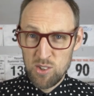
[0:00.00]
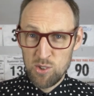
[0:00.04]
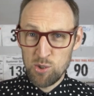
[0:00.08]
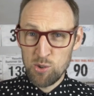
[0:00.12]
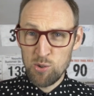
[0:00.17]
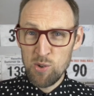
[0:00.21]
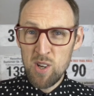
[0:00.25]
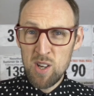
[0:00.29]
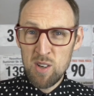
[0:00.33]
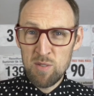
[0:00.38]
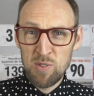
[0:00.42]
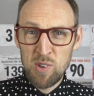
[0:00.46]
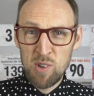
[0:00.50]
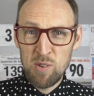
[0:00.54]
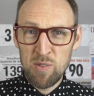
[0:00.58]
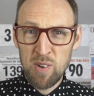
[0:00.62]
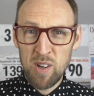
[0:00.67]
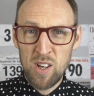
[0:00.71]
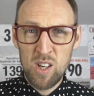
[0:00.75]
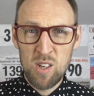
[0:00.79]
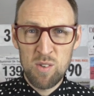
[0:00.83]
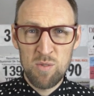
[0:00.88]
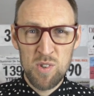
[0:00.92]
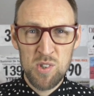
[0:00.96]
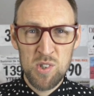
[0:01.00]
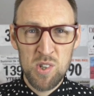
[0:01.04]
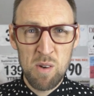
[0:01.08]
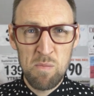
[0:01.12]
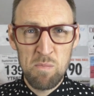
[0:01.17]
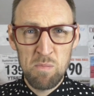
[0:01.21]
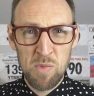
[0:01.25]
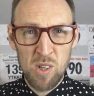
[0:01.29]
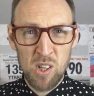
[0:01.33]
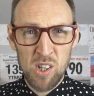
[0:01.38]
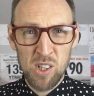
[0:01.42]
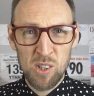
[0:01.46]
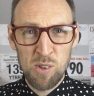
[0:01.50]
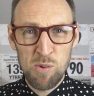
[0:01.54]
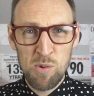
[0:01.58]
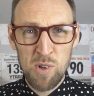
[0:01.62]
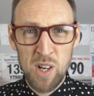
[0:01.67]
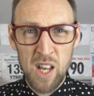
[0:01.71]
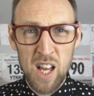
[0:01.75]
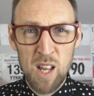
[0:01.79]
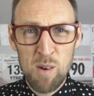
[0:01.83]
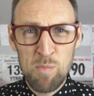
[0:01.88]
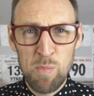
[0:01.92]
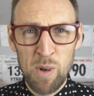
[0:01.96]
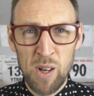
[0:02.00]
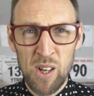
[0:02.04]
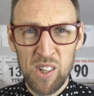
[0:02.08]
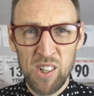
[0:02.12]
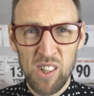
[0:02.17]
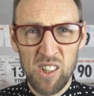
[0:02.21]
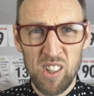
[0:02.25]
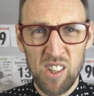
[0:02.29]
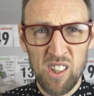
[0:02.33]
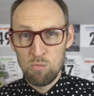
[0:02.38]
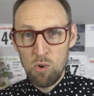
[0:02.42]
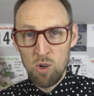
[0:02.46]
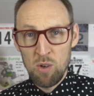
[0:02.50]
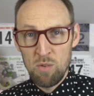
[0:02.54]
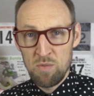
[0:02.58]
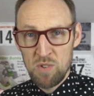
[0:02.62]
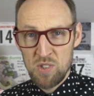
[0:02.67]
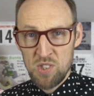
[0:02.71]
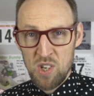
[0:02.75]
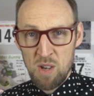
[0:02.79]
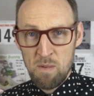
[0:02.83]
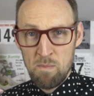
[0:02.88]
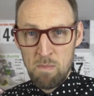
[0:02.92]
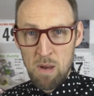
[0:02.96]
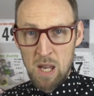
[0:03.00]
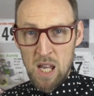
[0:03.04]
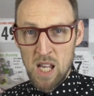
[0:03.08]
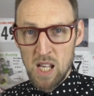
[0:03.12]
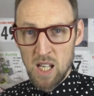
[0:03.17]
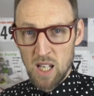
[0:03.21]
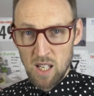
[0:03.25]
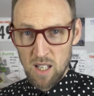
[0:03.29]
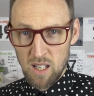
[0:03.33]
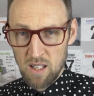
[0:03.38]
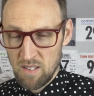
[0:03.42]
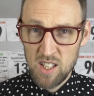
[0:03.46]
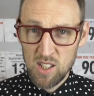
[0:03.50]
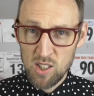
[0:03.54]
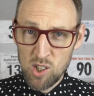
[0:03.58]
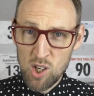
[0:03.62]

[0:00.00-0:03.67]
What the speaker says: Three of you voted for some guy called EDDBUD. One for Tim Peake.